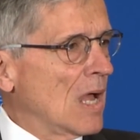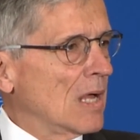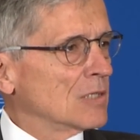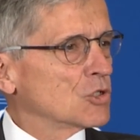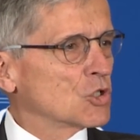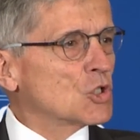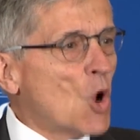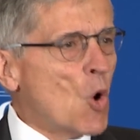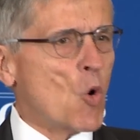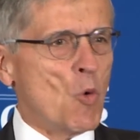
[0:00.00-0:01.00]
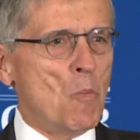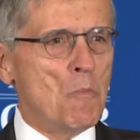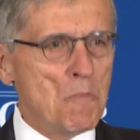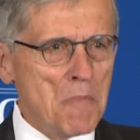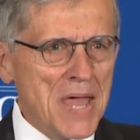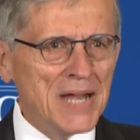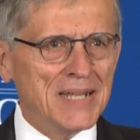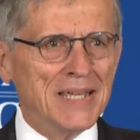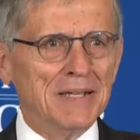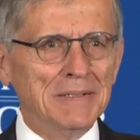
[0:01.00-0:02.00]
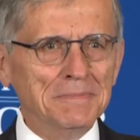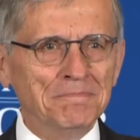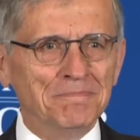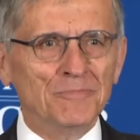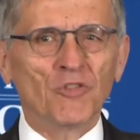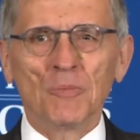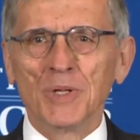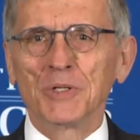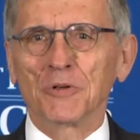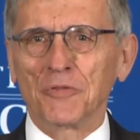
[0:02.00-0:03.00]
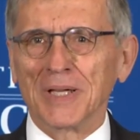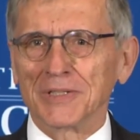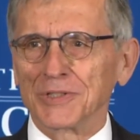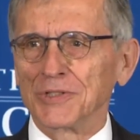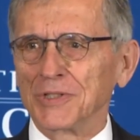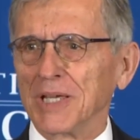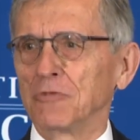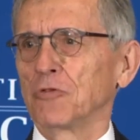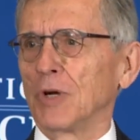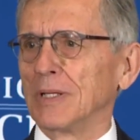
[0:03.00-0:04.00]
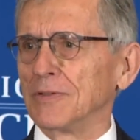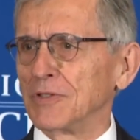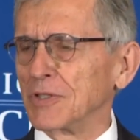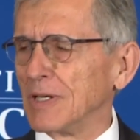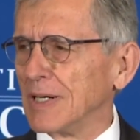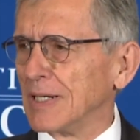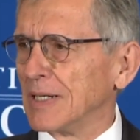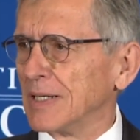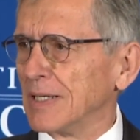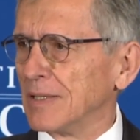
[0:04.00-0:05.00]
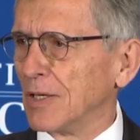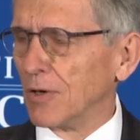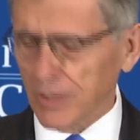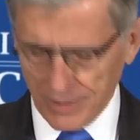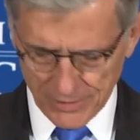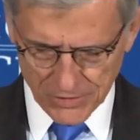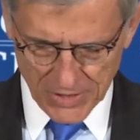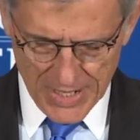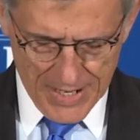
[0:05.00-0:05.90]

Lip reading: so many familiar faces and friends in the audience,